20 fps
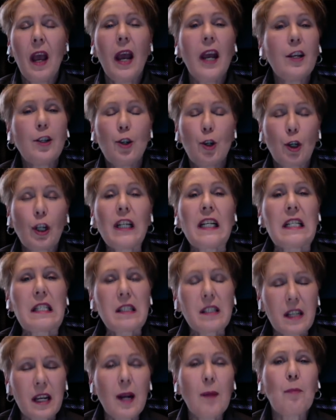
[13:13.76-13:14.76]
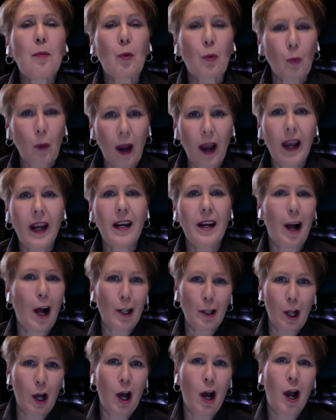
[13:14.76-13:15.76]
and you're going to stamp right
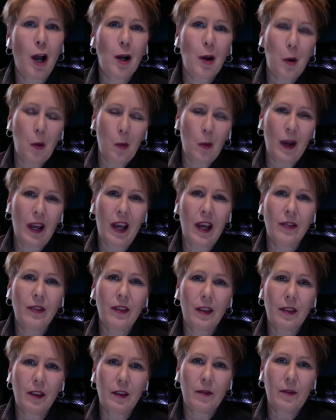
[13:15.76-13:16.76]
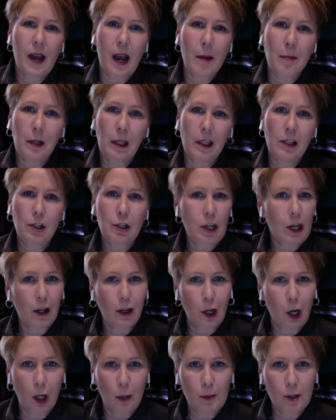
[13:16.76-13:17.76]
along with the fabulous
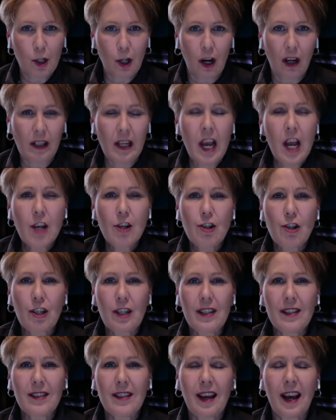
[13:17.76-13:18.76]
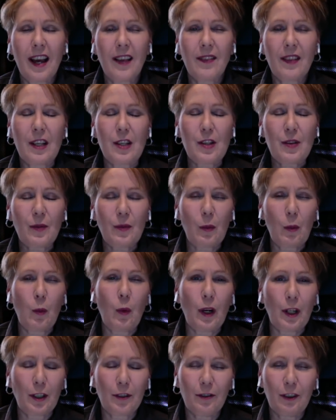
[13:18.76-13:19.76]
Sharon Armstrong. She's got this
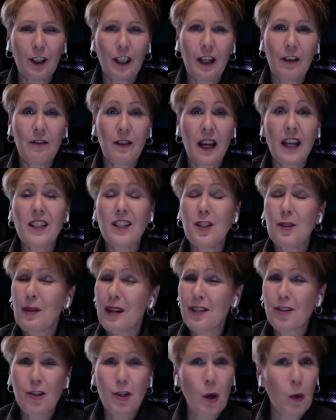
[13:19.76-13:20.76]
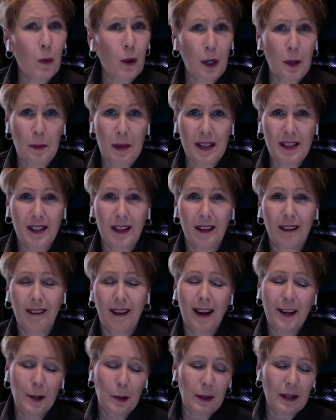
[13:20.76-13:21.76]
wonderful event. You guys don't want to miss it.
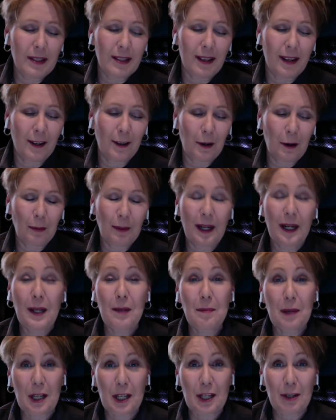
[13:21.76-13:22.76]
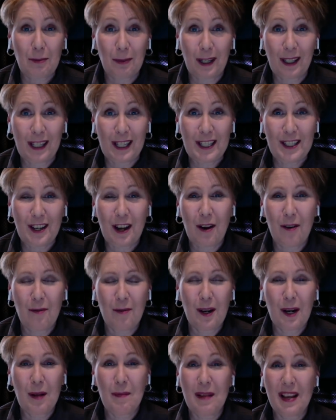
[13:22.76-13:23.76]
I know I said it already, but you really don't
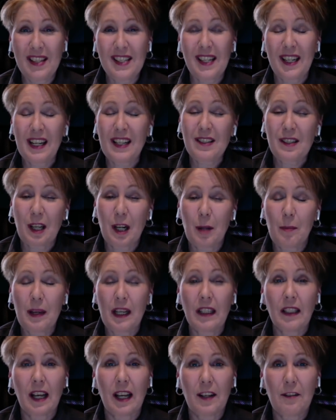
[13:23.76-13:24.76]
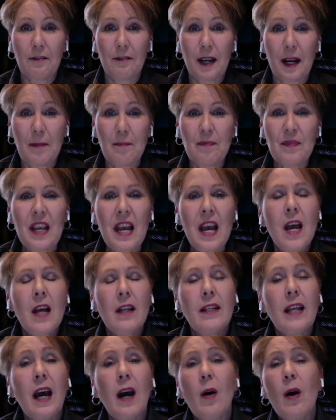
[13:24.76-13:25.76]
want to miss it. It's going to be a lot of fun.
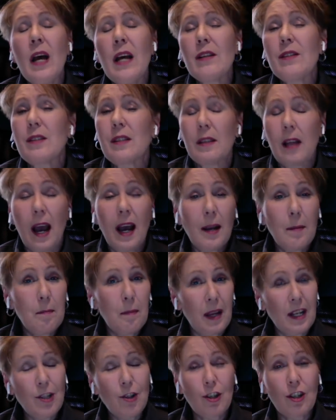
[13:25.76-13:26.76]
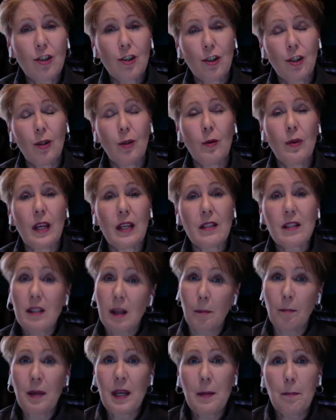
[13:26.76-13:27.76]
Now, I mentioned too that
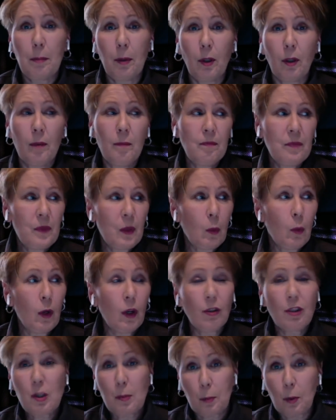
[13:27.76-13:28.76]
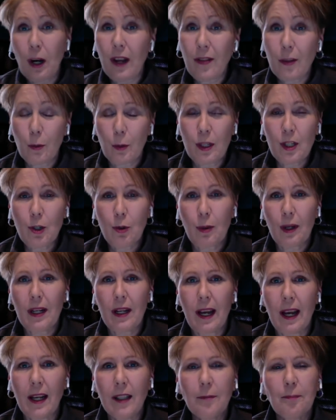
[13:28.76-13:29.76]
some people will spread the retreat
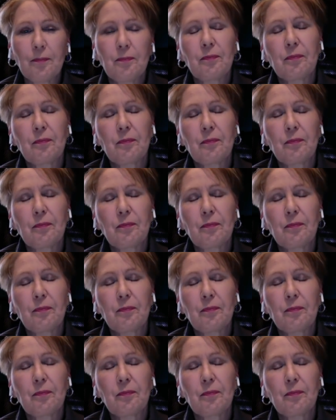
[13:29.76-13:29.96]
out.